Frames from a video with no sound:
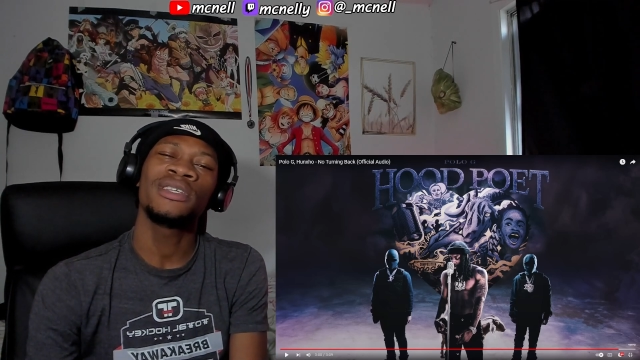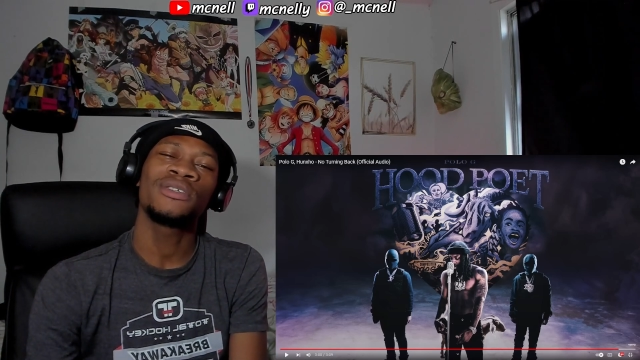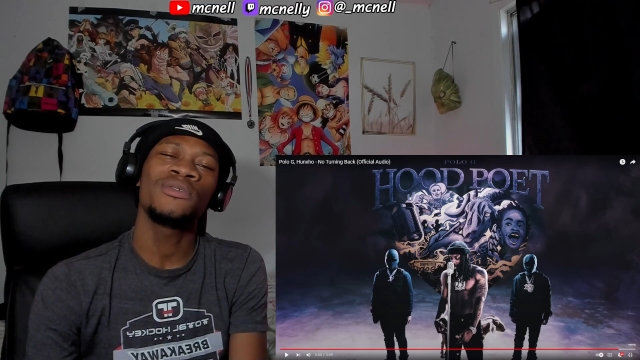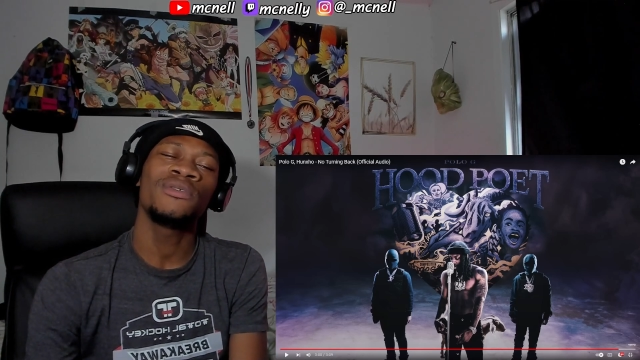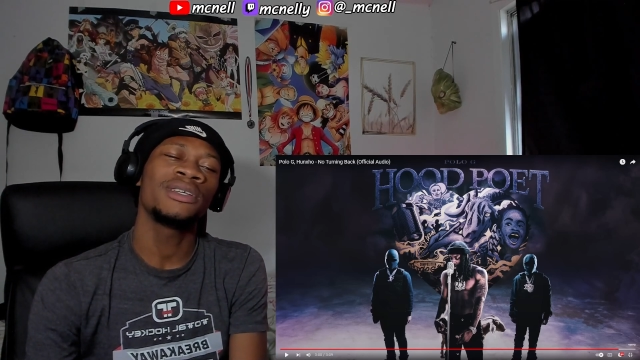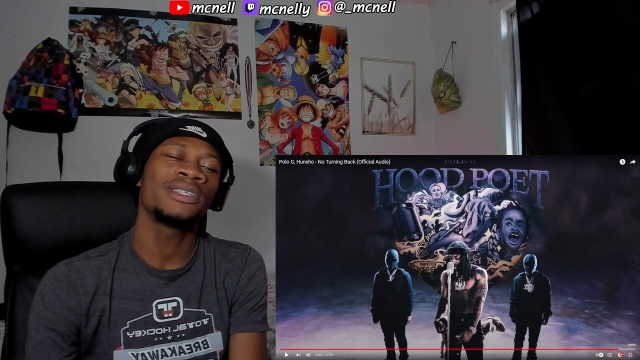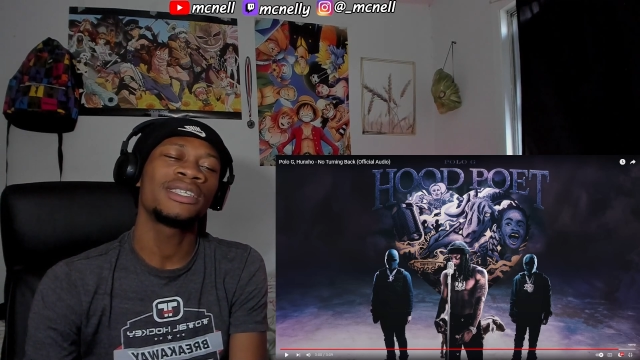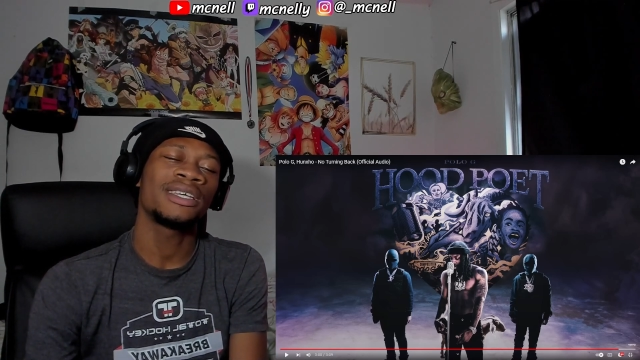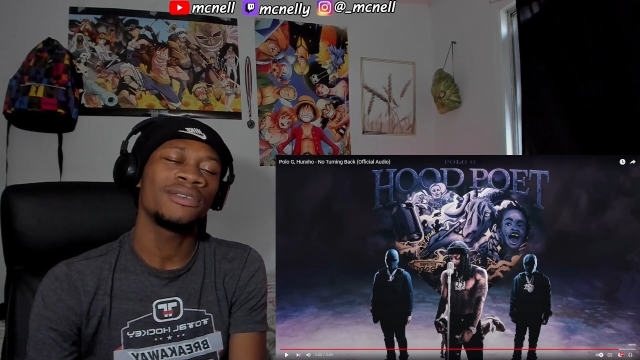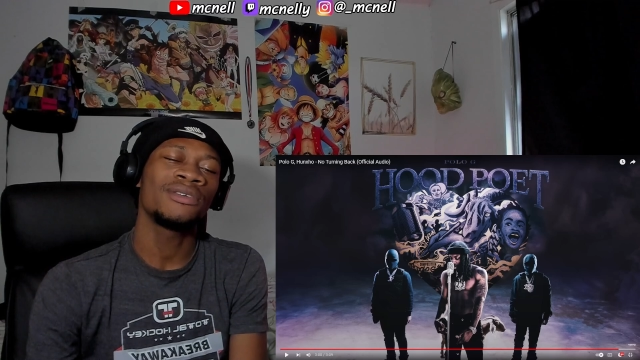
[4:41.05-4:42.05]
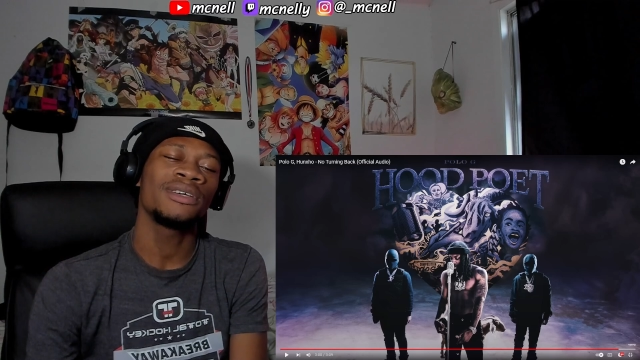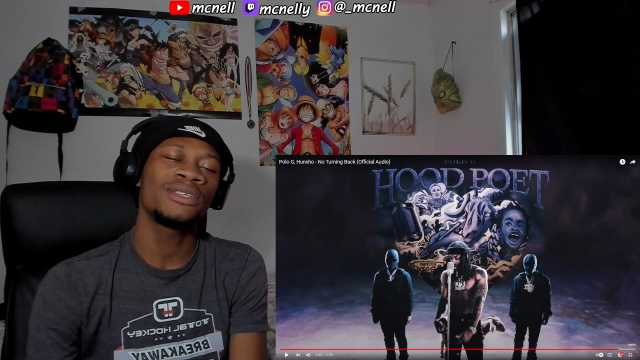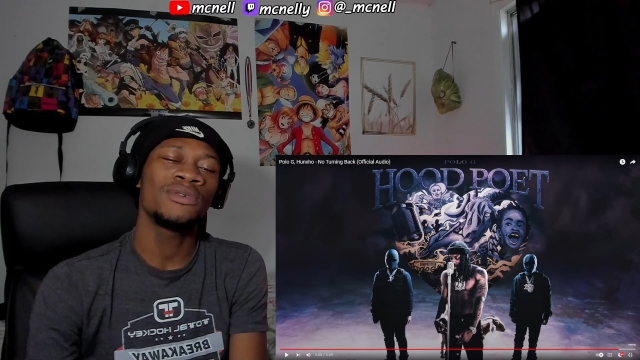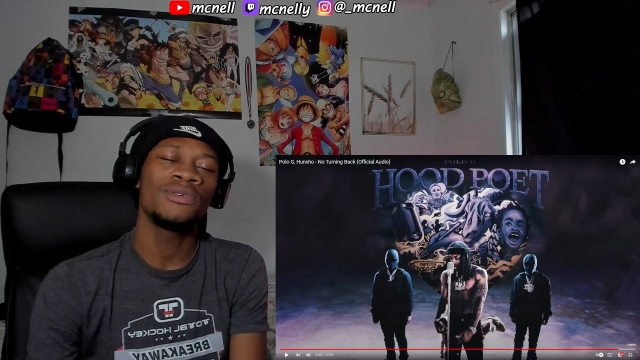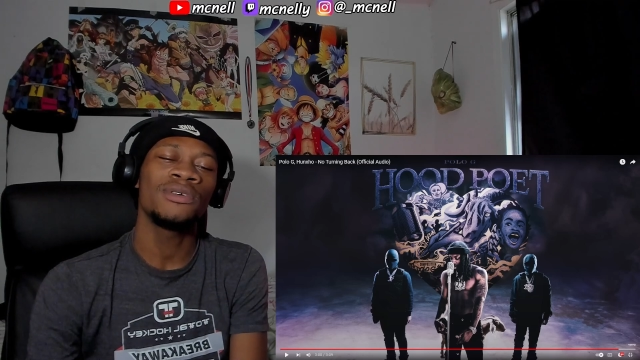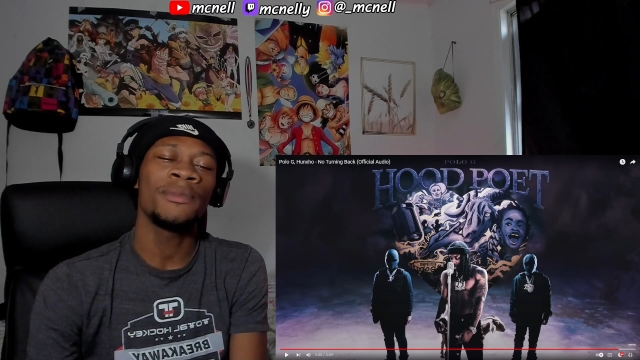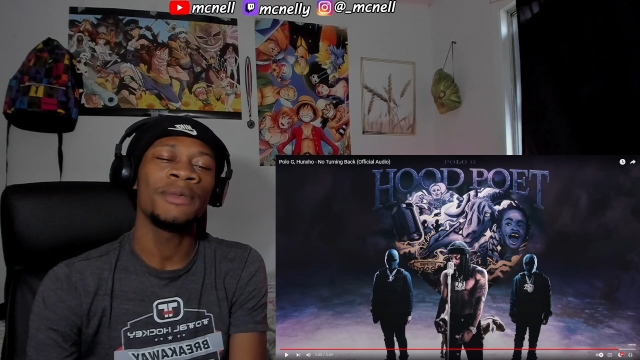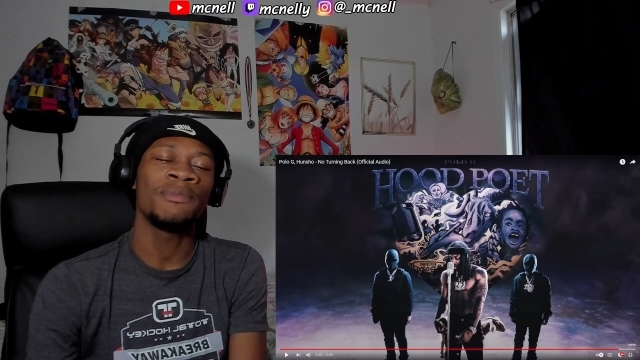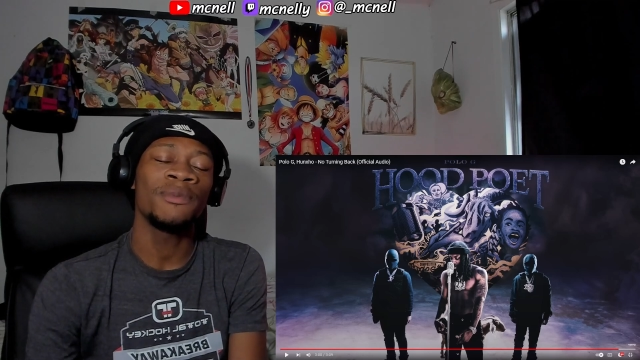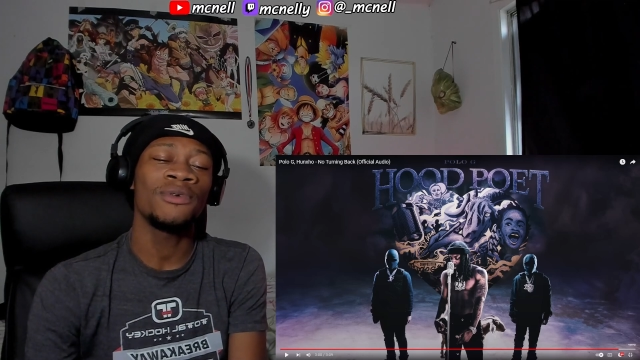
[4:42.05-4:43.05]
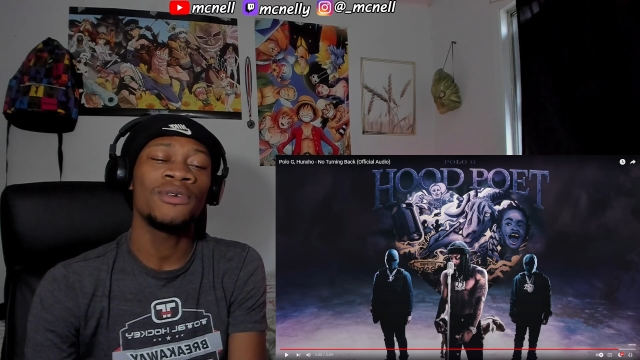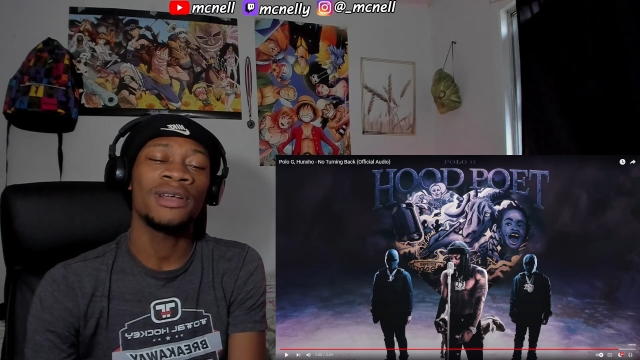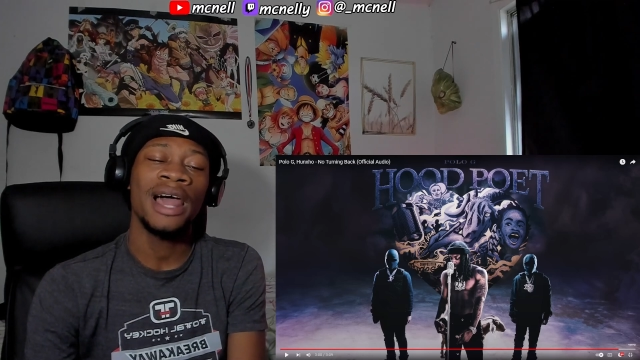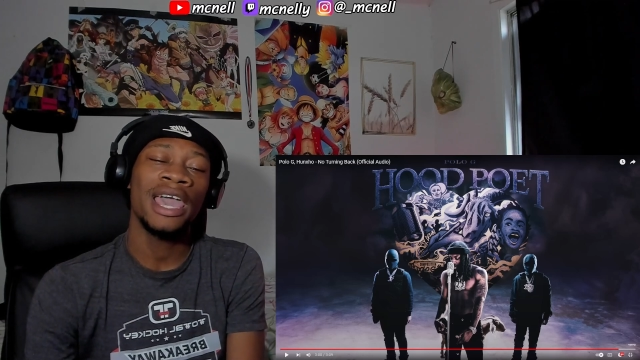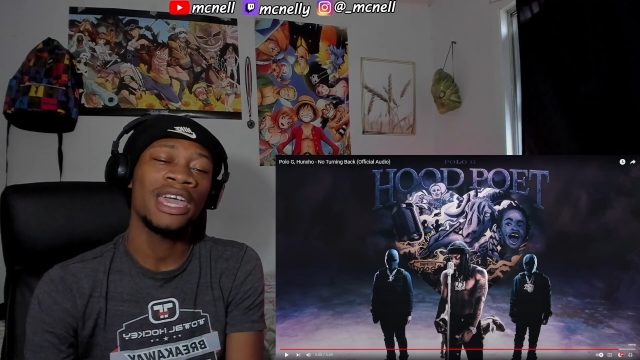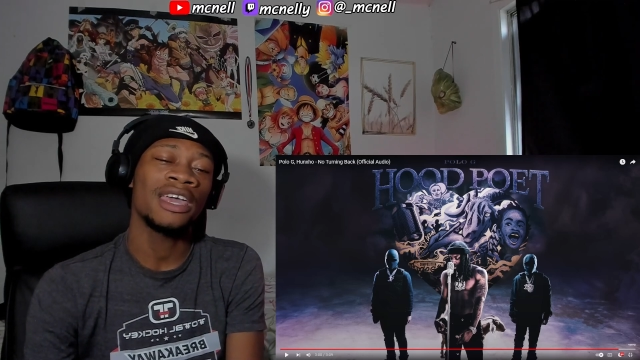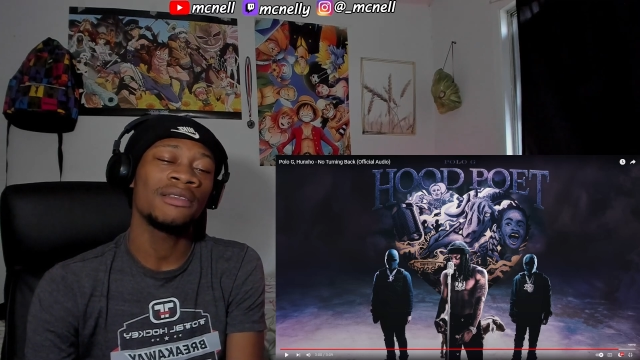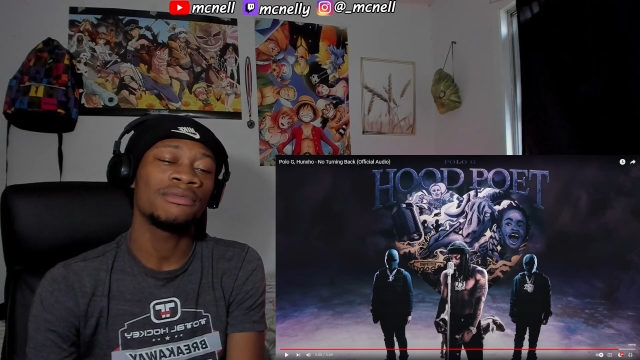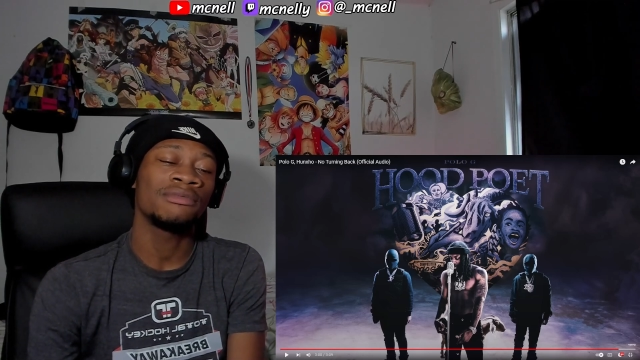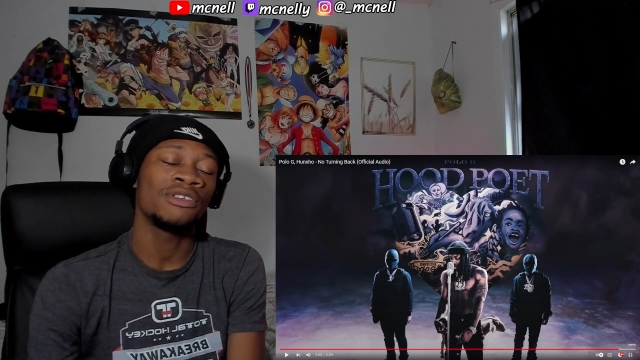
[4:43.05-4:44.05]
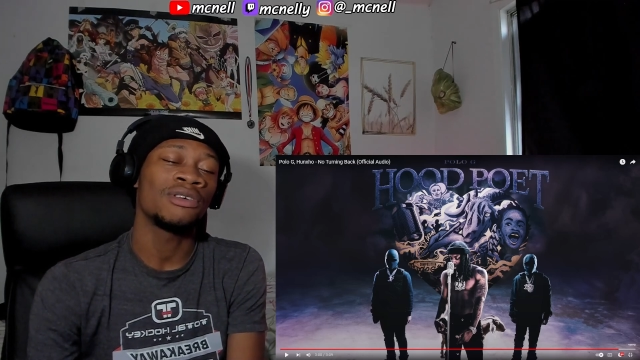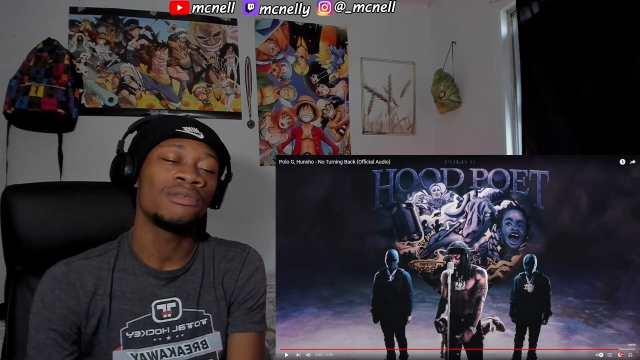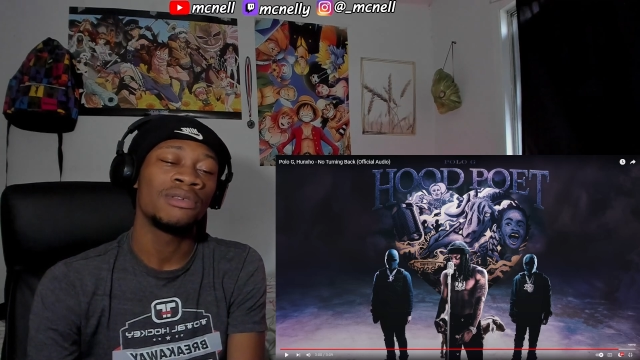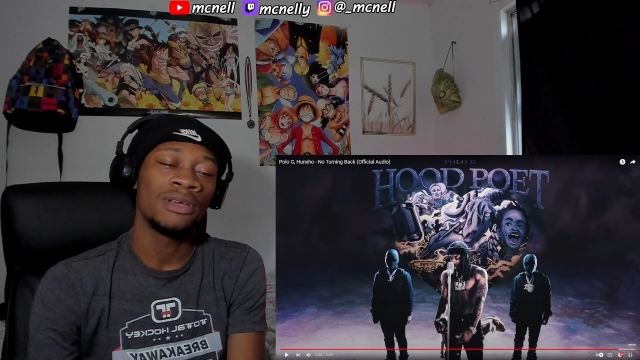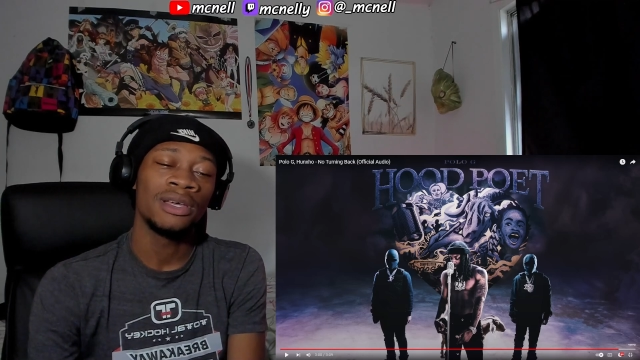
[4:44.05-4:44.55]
It's cool and shit, you know, it's cool. I mean, people gonna like it, you know.